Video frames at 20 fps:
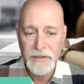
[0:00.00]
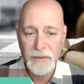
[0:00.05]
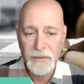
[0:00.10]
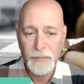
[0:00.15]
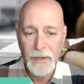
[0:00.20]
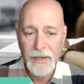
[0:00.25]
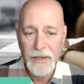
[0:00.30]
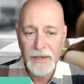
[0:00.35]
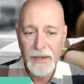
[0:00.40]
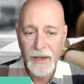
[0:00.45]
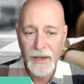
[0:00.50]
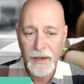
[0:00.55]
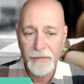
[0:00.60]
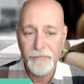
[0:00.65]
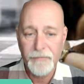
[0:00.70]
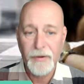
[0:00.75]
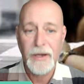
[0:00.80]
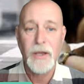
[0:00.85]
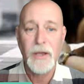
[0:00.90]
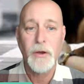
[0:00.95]
to be
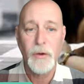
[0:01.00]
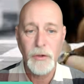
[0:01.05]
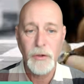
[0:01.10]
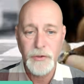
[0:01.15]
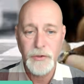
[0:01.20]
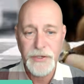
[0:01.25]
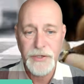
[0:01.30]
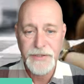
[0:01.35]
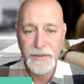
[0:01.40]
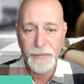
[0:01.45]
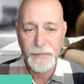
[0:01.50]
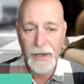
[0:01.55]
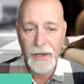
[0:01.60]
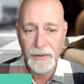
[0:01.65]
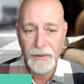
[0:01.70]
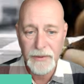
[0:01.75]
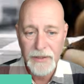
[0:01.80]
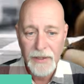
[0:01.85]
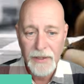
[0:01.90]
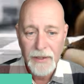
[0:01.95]
very conscious
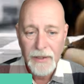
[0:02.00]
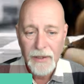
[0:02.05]
about.